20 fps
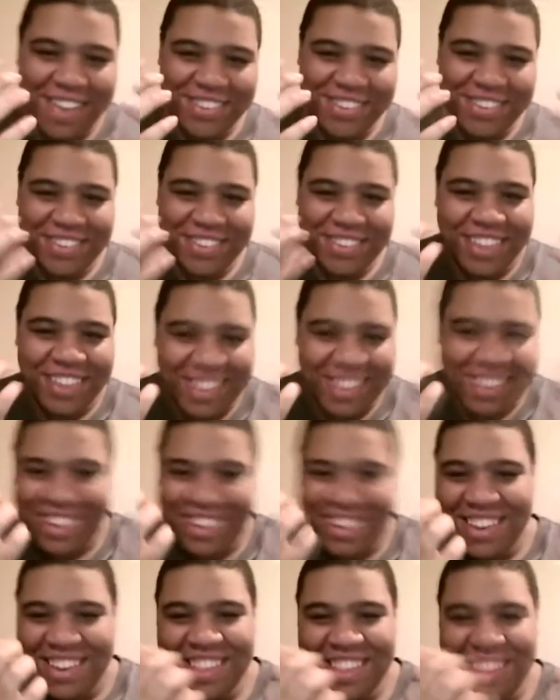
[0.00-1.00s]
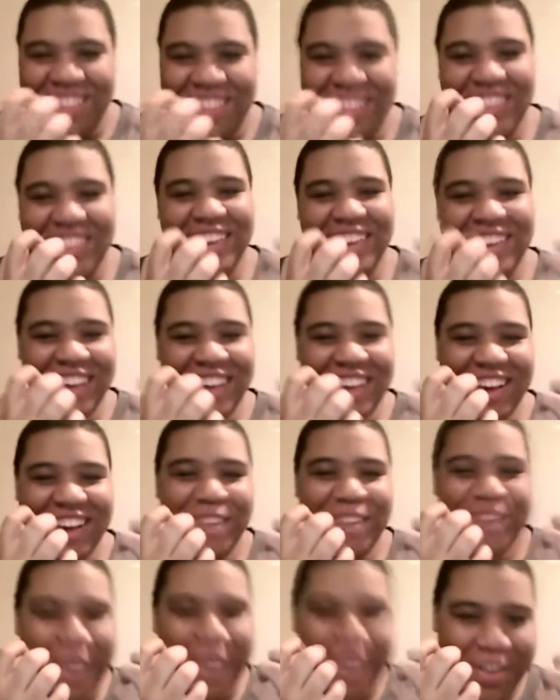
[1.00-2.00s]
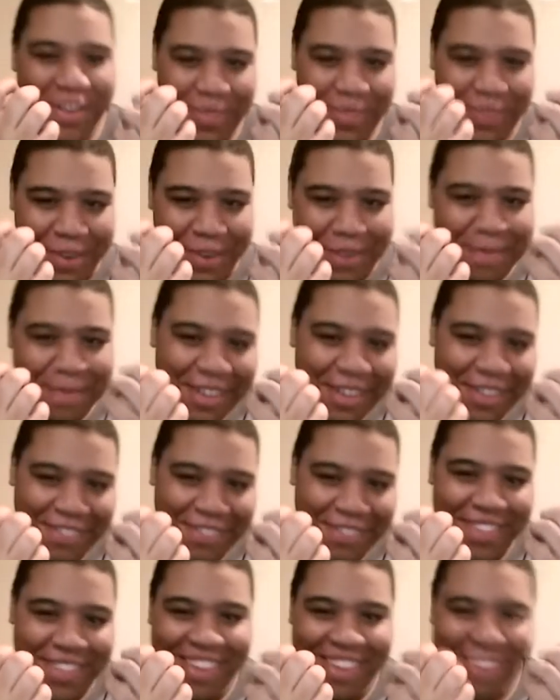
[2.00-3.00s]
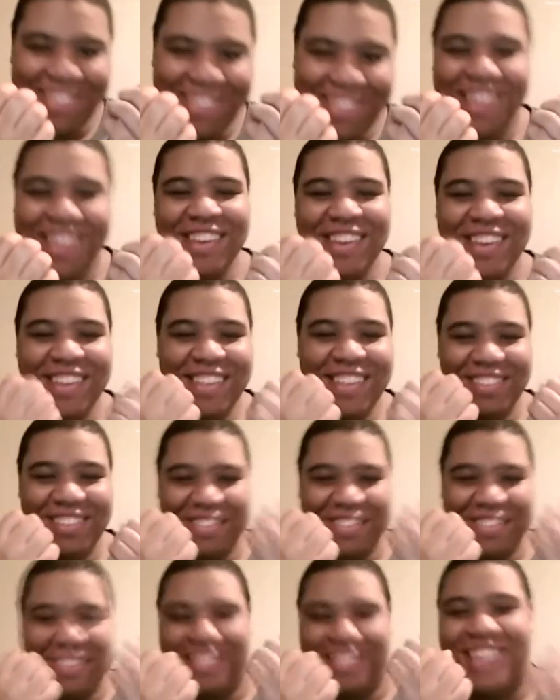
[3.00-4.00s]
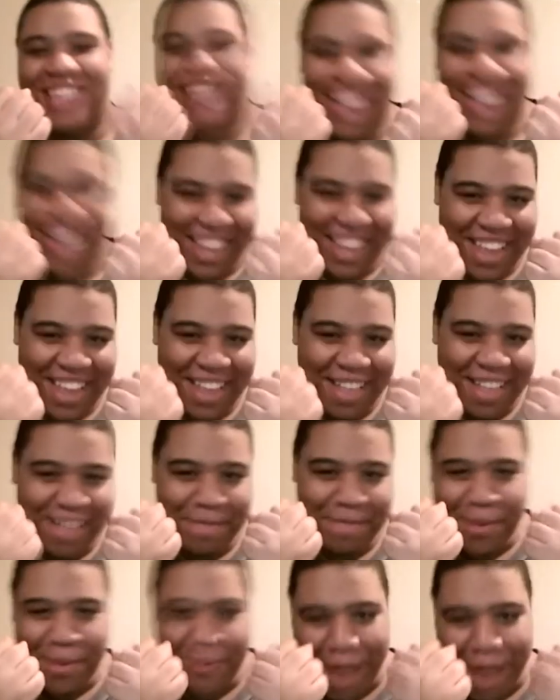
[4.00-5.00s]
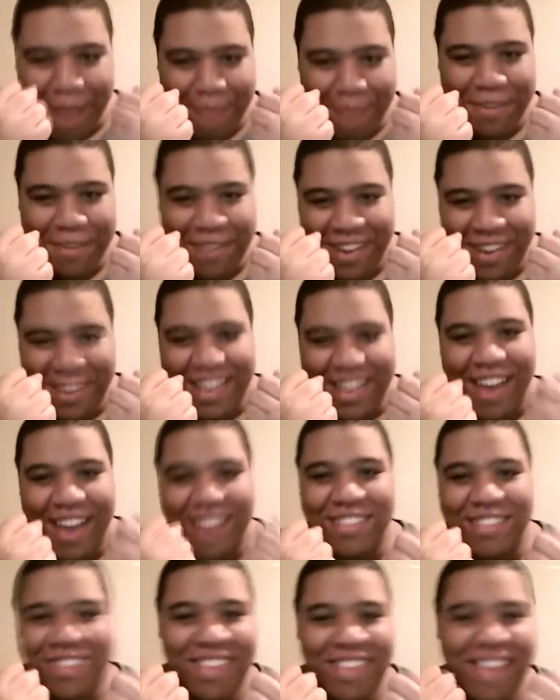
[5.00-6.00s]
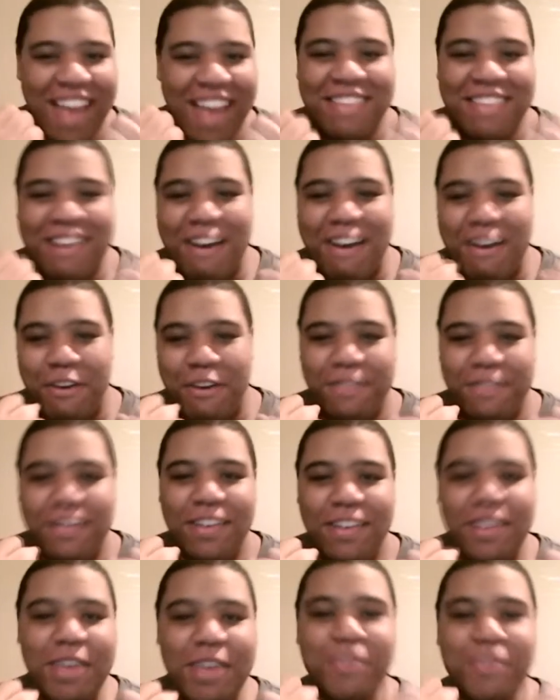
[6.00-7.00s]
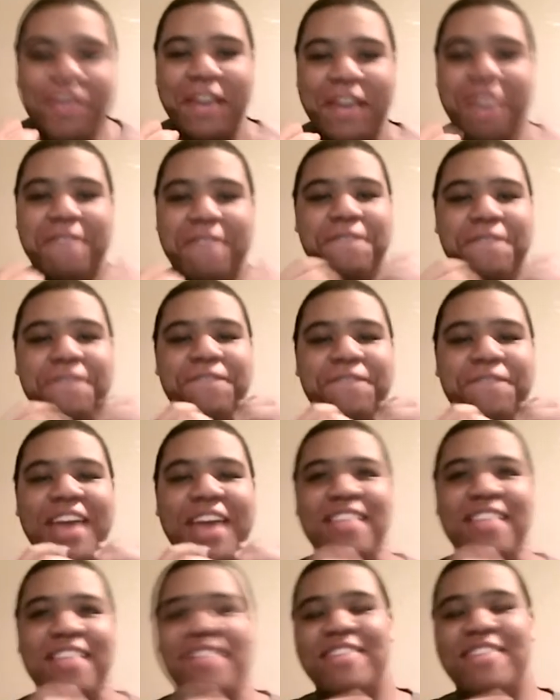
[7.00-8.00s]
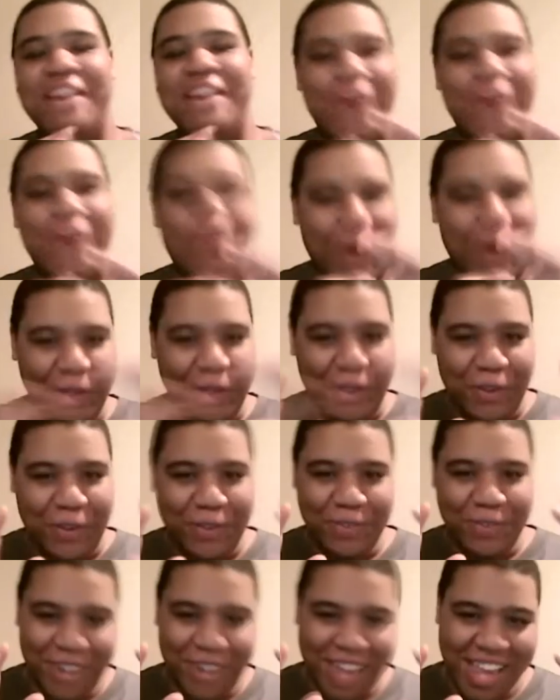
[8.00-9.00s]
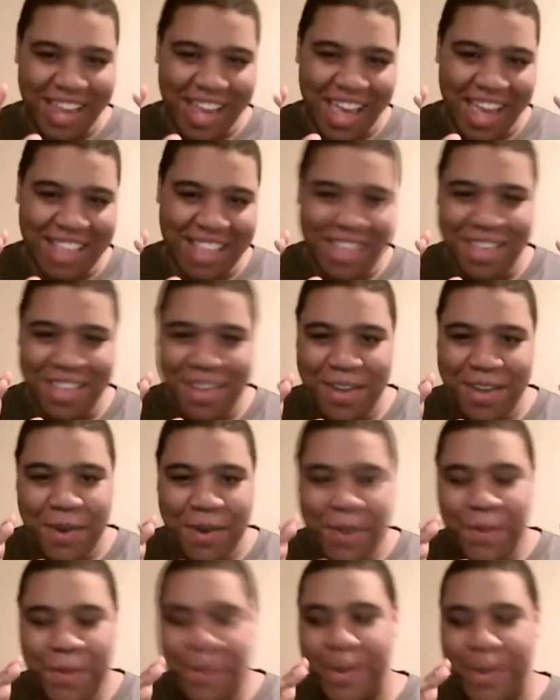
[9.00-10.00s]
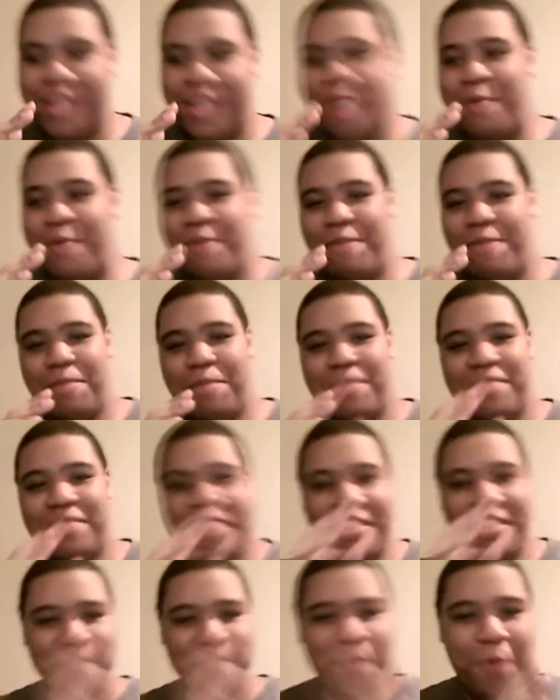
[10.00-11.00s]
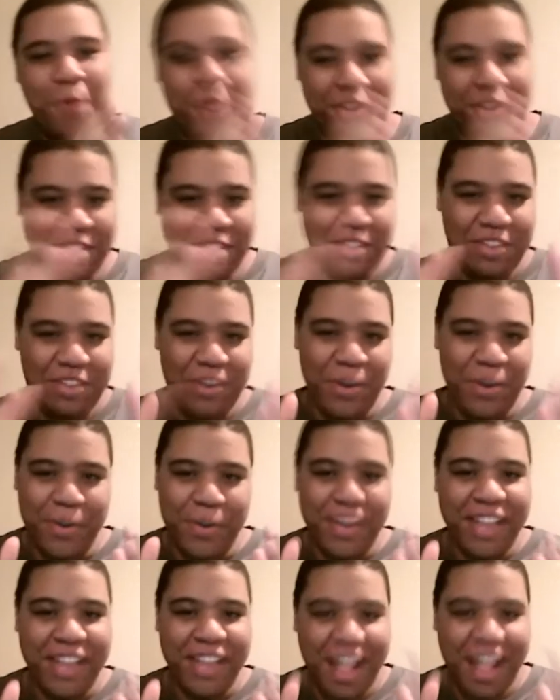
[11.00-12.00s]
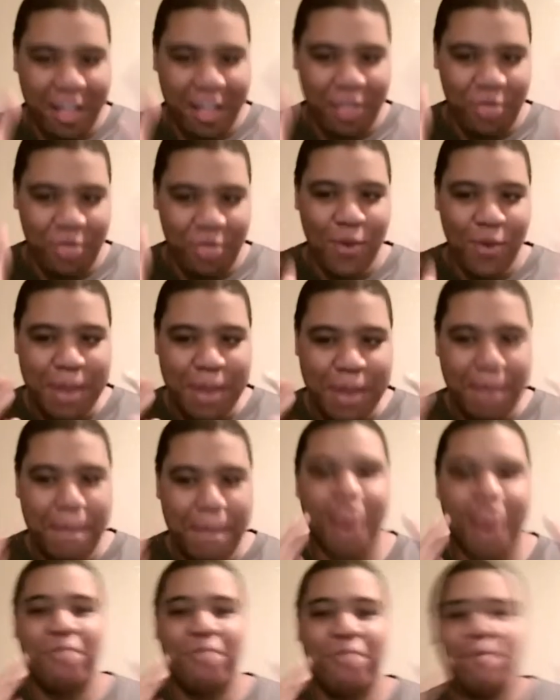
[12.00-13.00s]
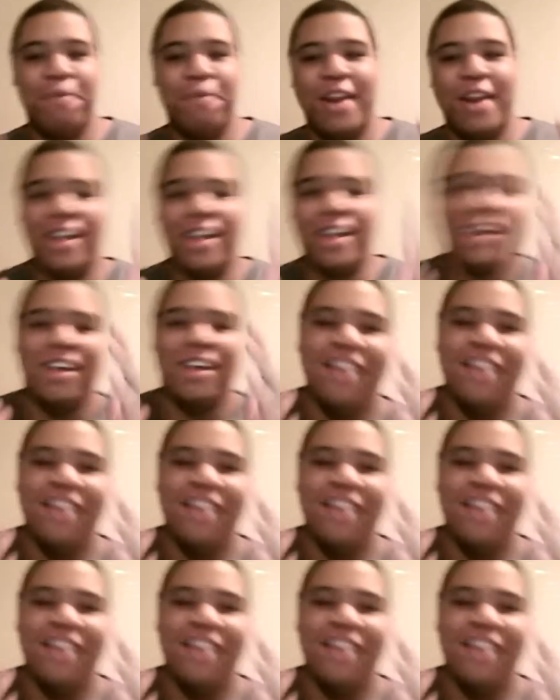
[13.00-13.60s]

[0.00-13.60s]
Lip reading: You're just like, I waited 3 months for this. I'm so happy right now. That's how I was feeling. It was like Fate Zero all over again, when they went from season 1 to 2 and they had a 3-month break.